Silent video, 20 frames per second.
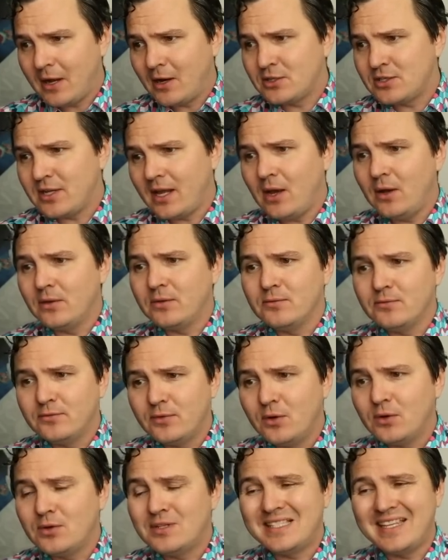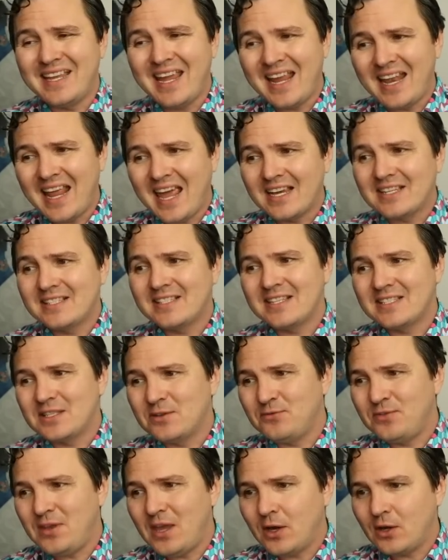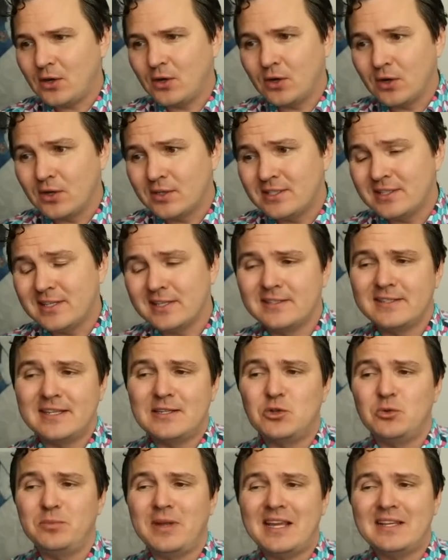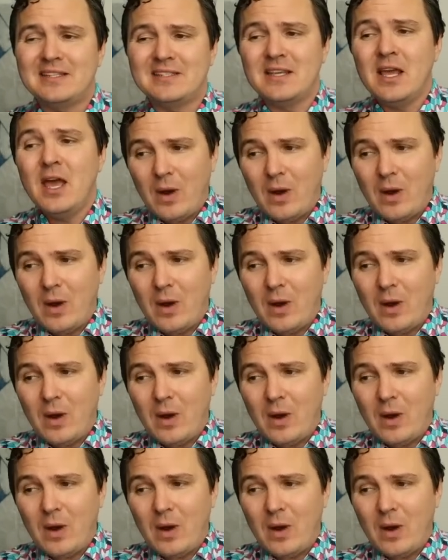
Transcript: energy, health, and focus to gain access to fiat currencies that central banks